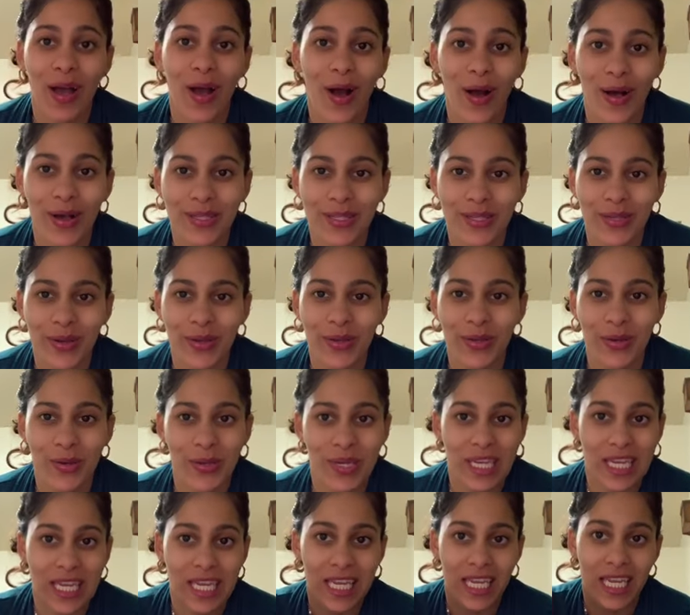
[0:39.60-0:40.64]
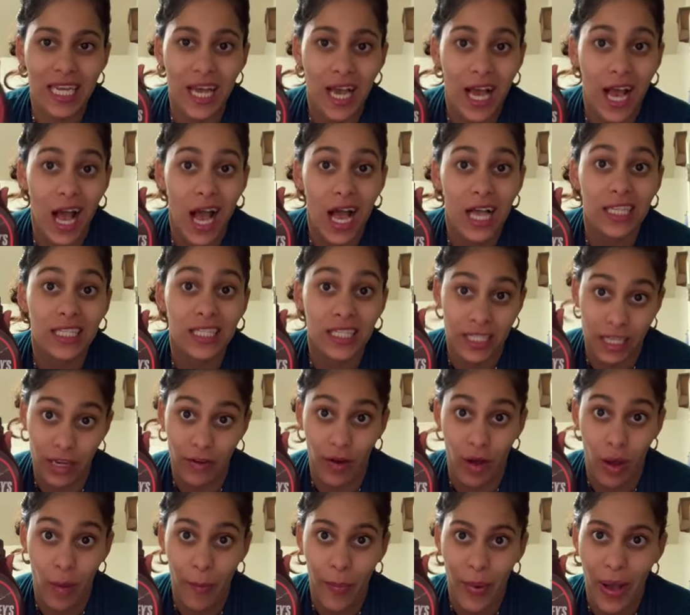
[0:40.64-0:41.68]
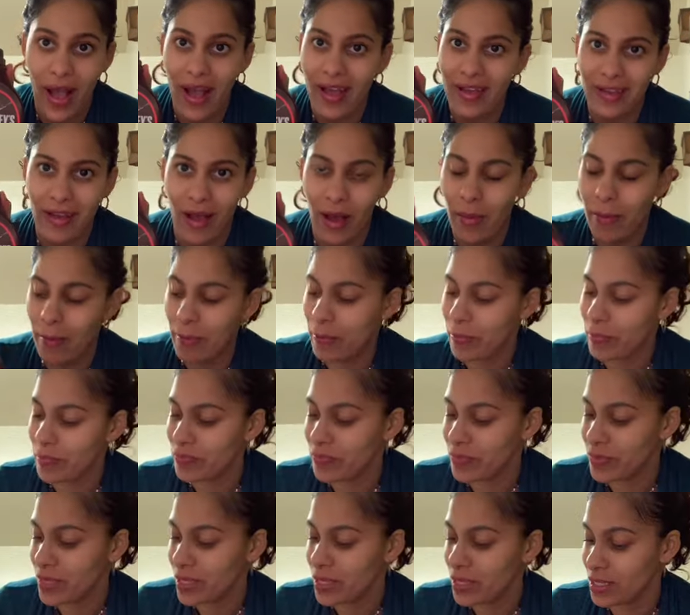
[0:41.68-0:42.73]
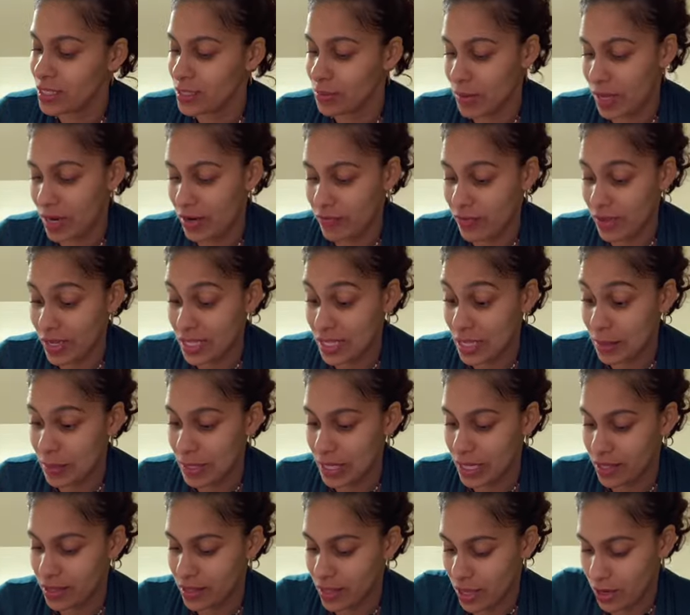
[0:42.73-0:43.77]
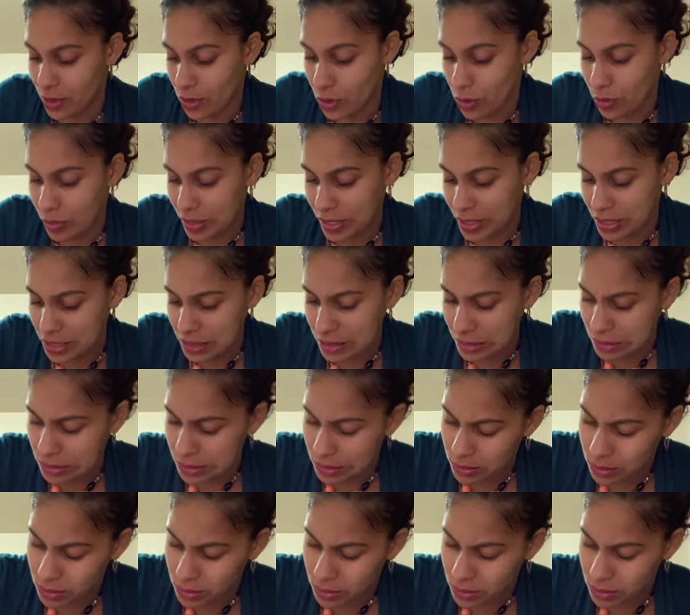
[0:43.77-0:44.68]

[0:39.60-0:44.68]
Also, you'll need syrup. Yeah. As a matter of fact, let me get that open.